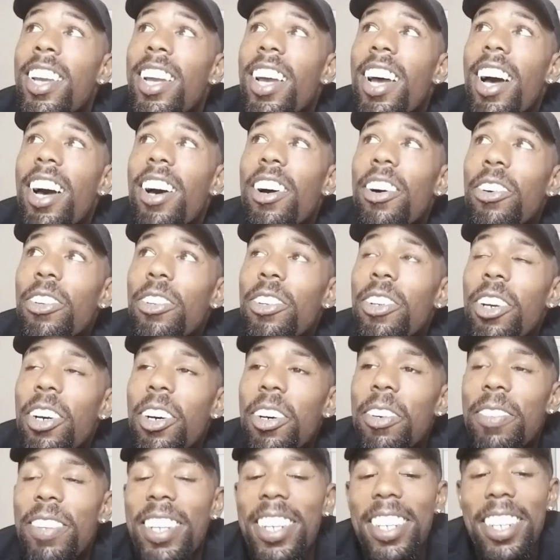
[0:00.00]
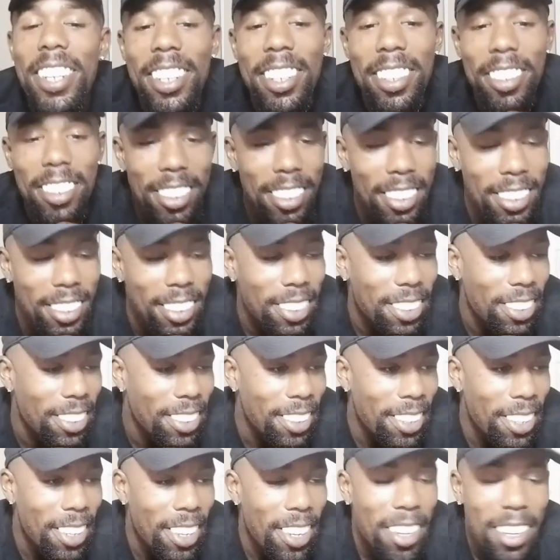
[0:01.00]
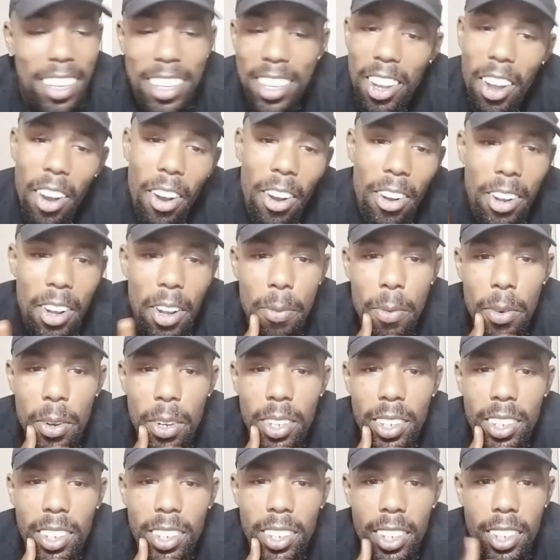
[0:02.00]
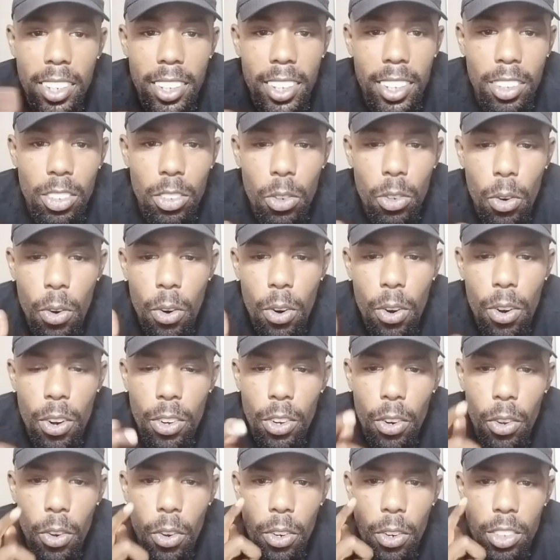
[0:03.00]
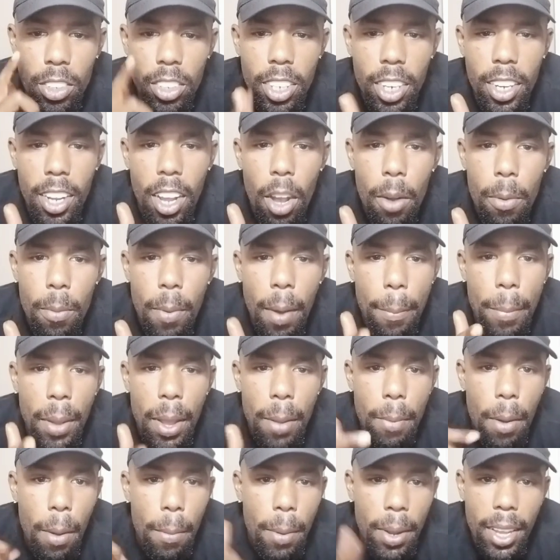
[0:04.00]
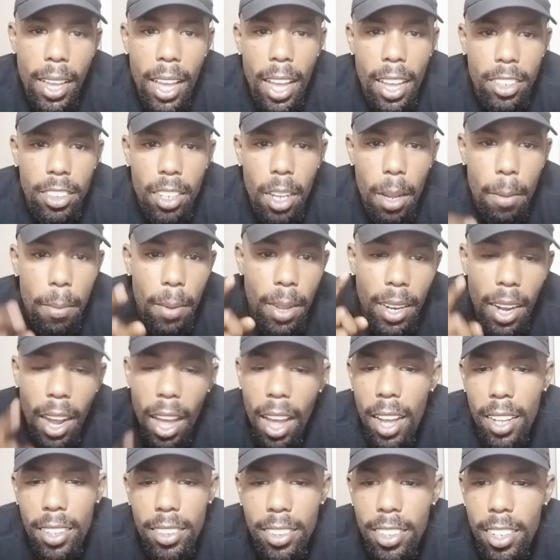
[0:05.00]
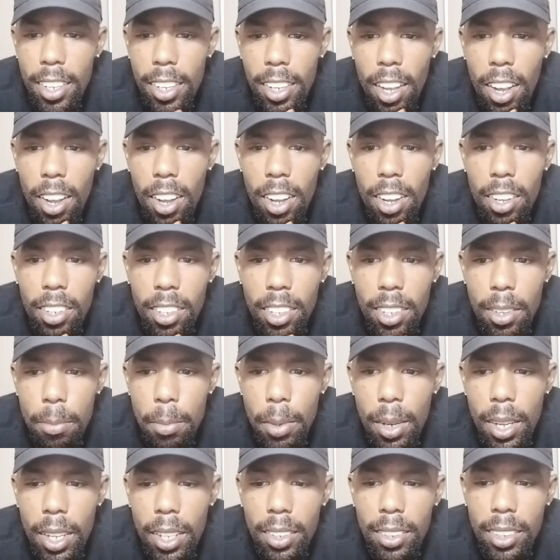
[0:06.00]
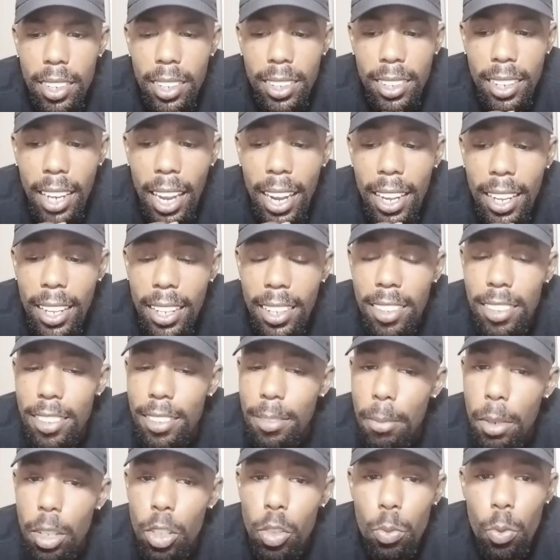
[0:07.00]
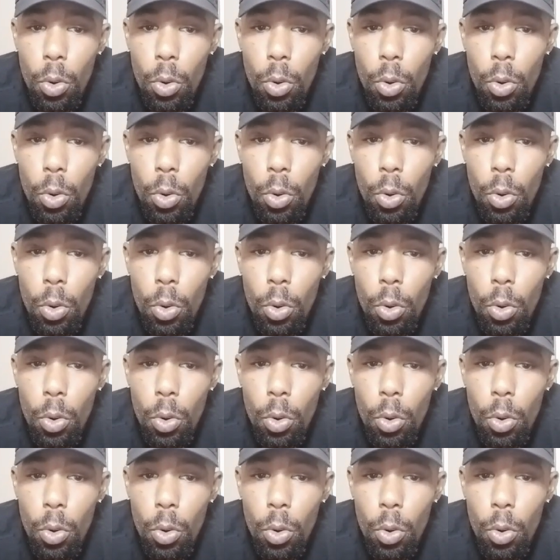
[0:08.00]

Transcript: I don't know, man. It's just, y'all come on the Discord or check out my PayPal, my Cash App, and I'll tell y'all. But the date is much